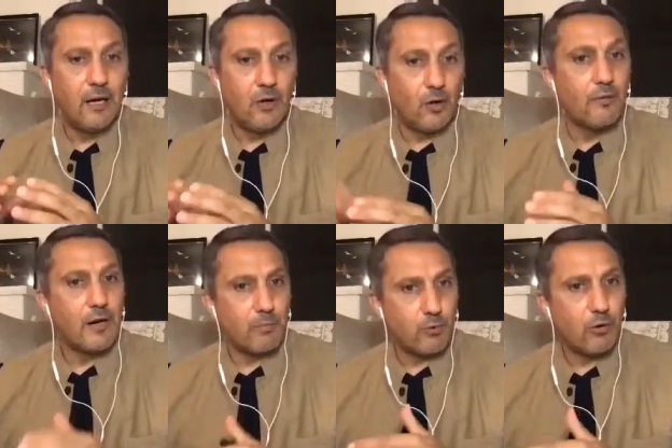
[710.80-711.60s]

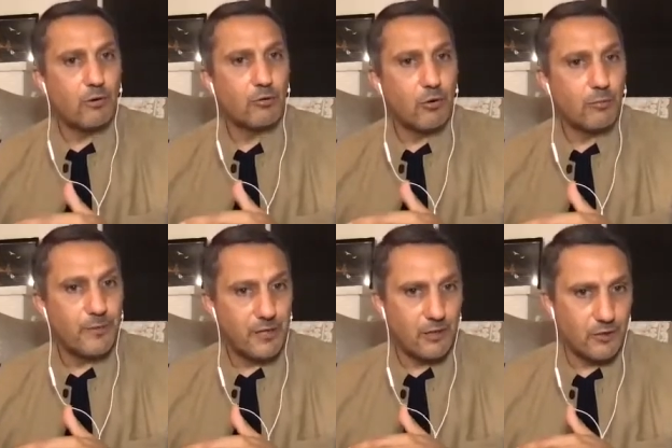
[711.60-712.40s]
over a prolonged
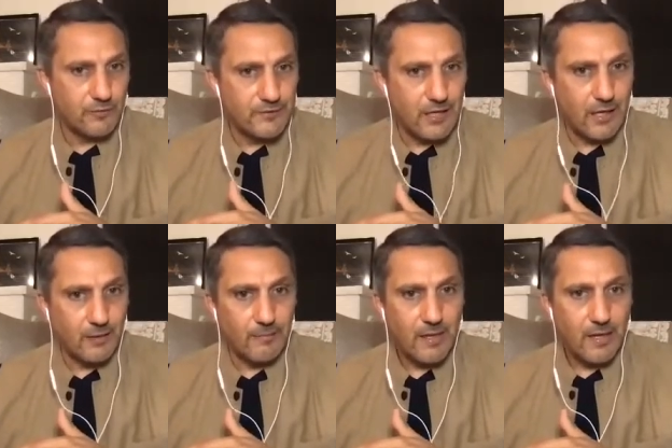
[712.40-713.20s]
period of time.